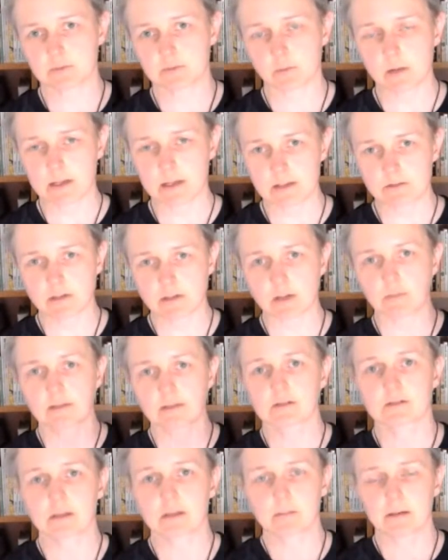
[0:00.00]
way you come into
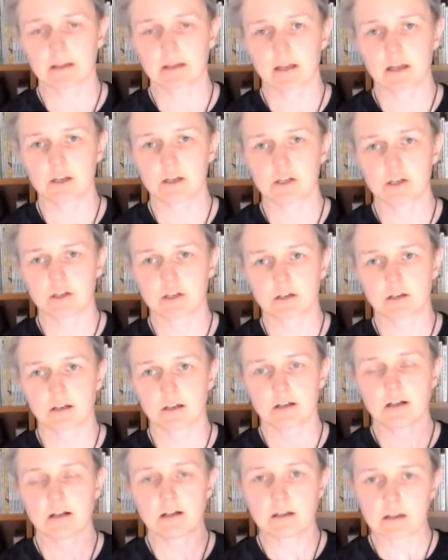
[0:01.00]
the application,
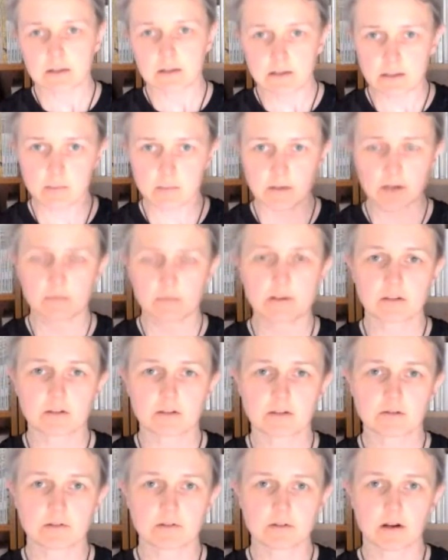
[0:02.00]
the moment
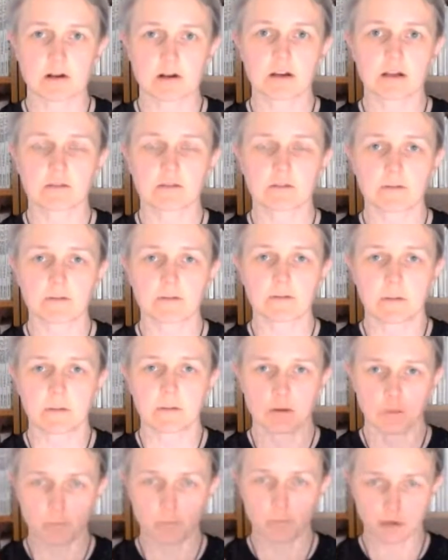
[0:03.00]
you arrive,
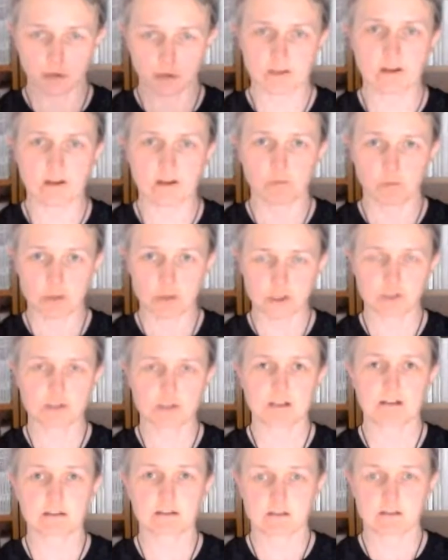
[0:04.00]
we know which
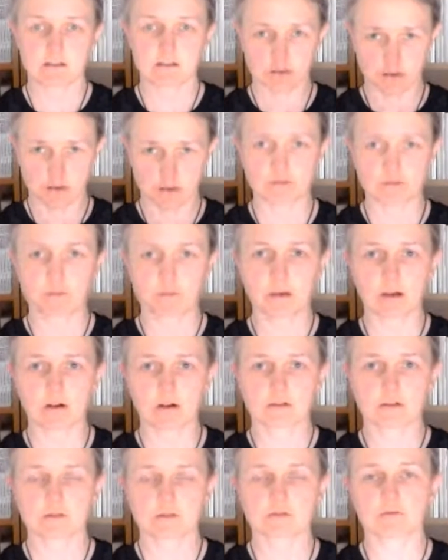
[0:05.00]
tenant you belong
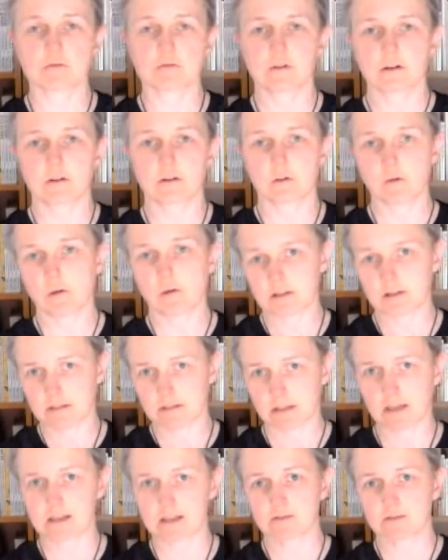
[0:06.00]
to, or in the
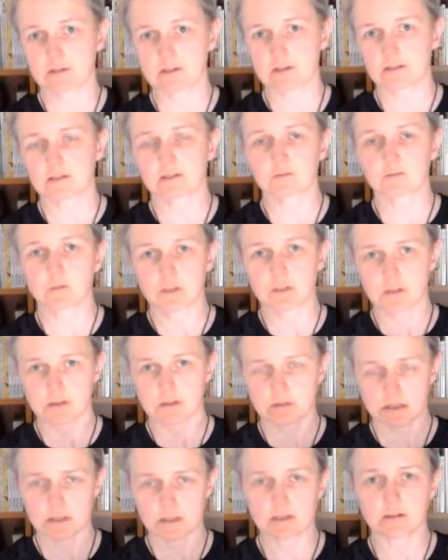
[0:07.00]
case of adjusters, which
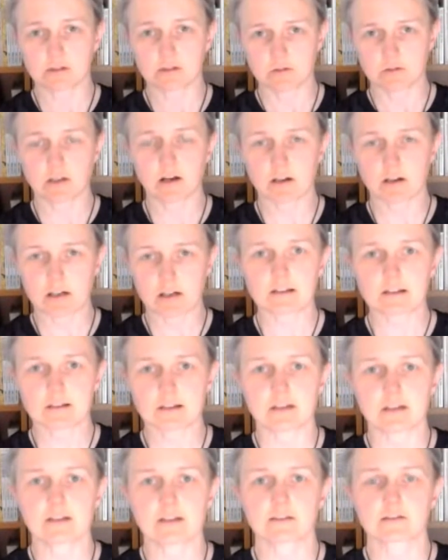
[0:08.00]
tenant you're
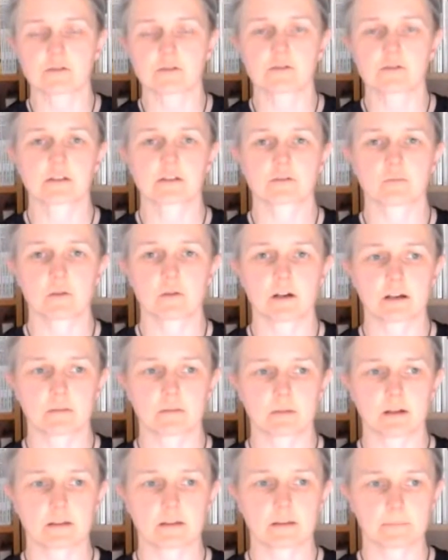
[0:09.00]
currently choosing to work
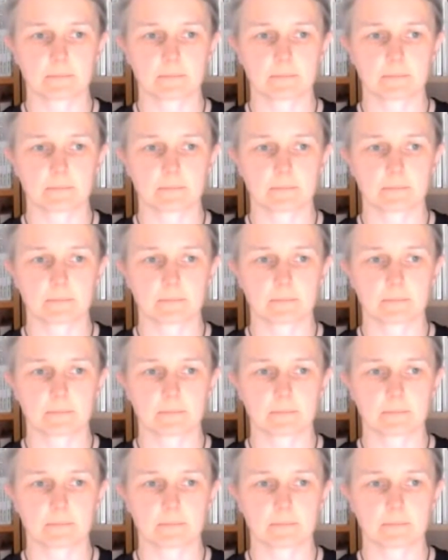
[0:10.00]
with.